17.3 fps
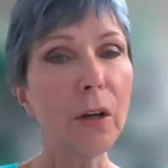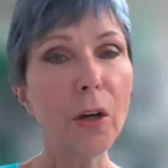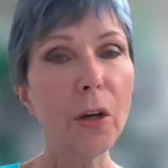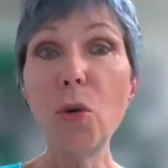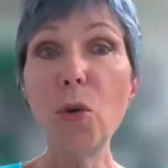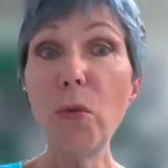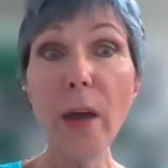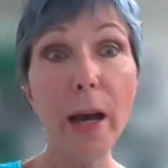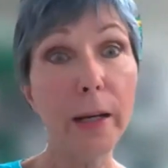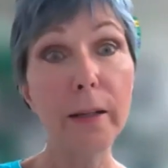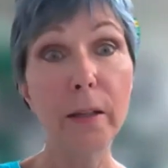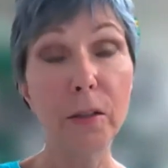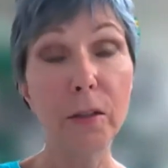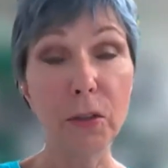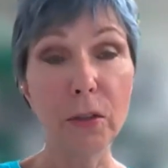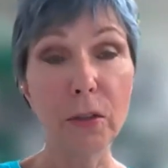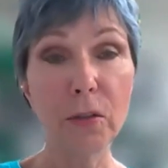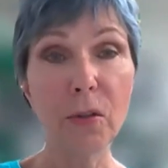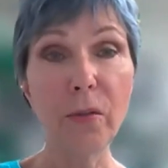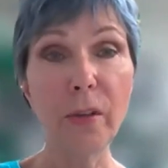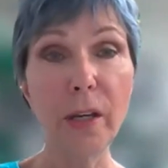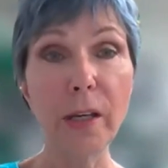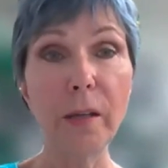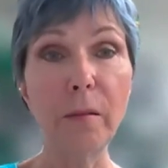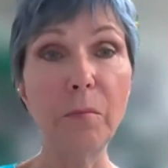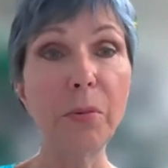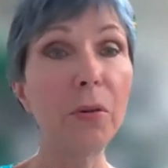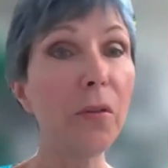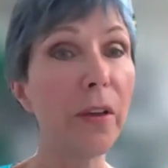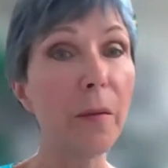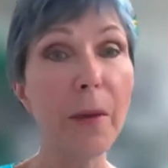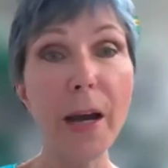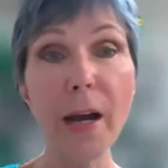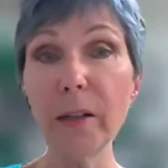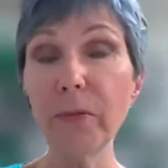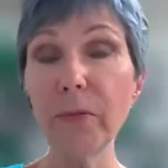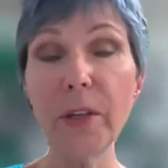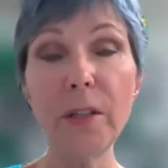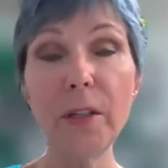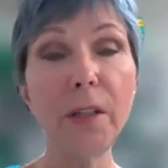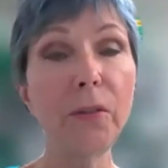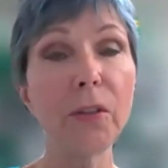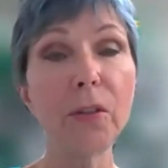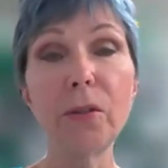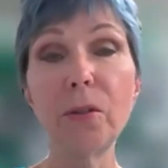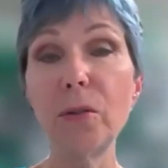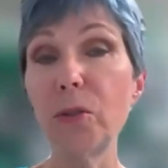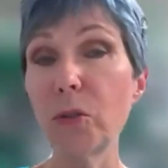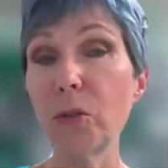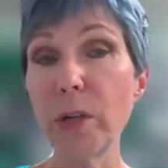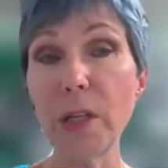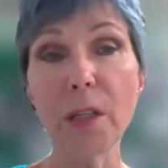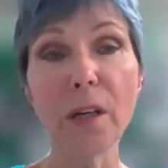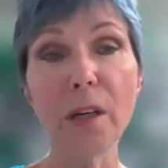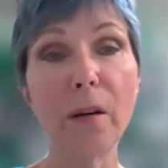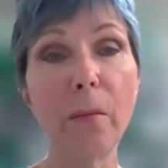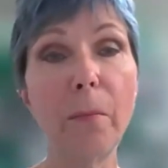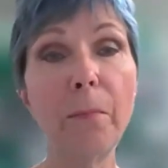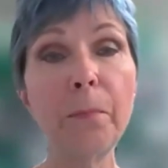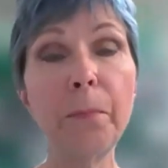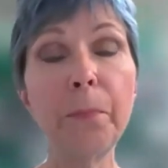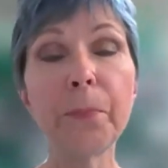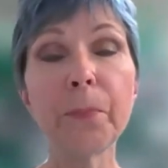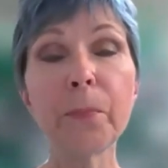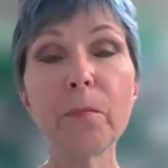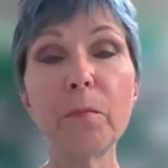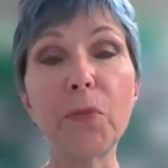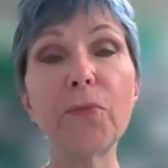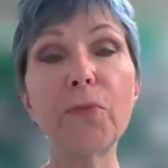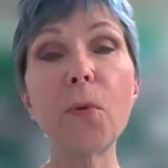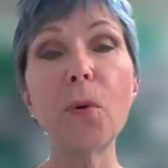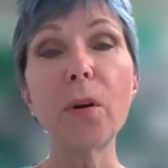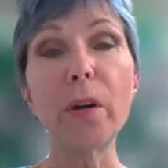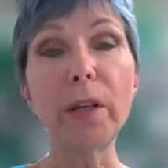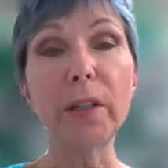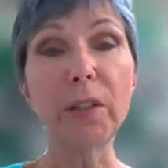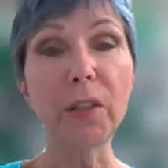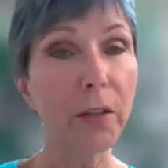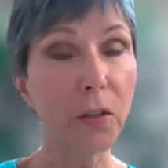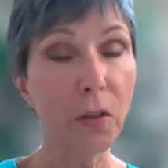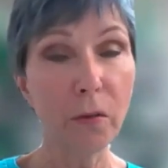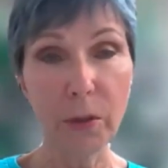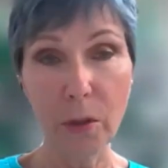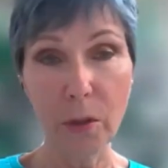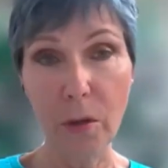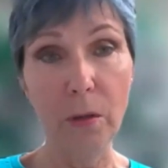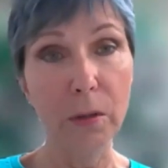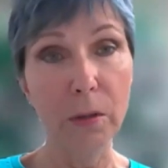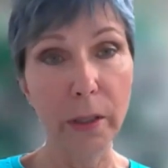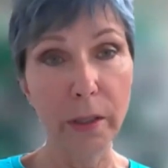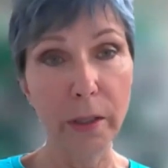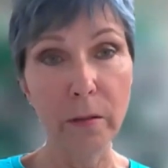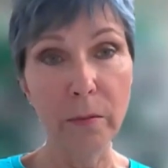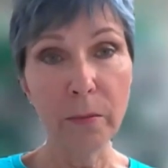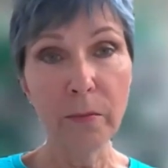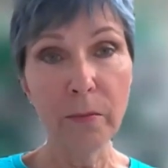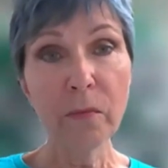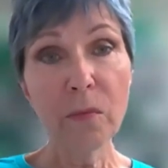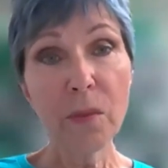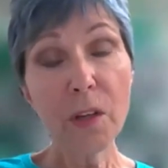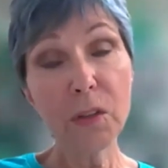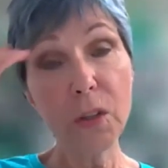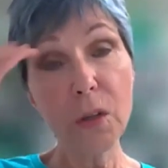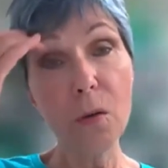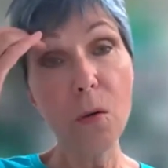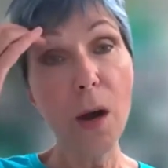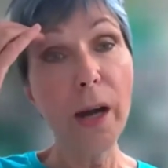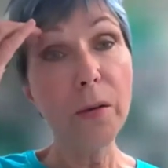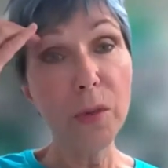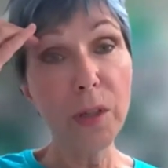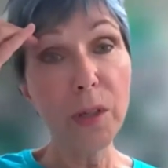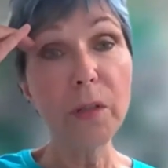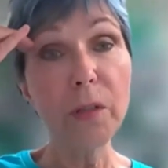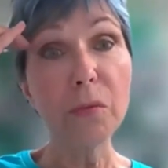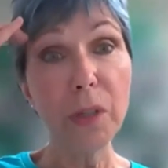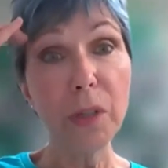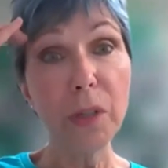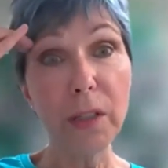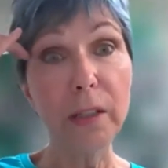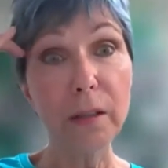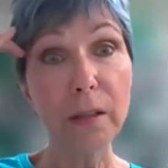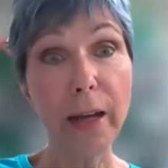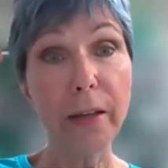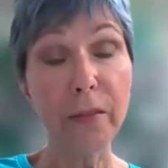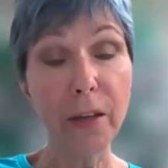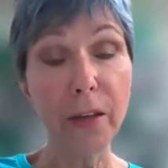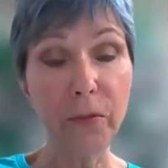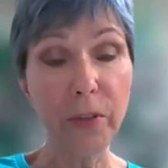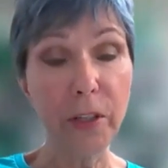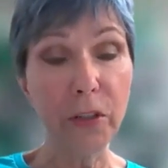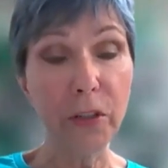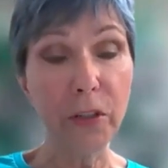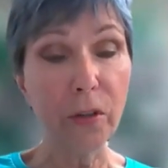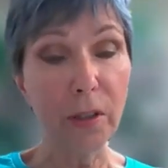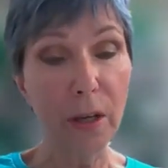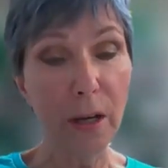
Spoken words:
who that is. So they can pull them out if they need to, treat them before it takes over the whole litter. So I really, really like that feature a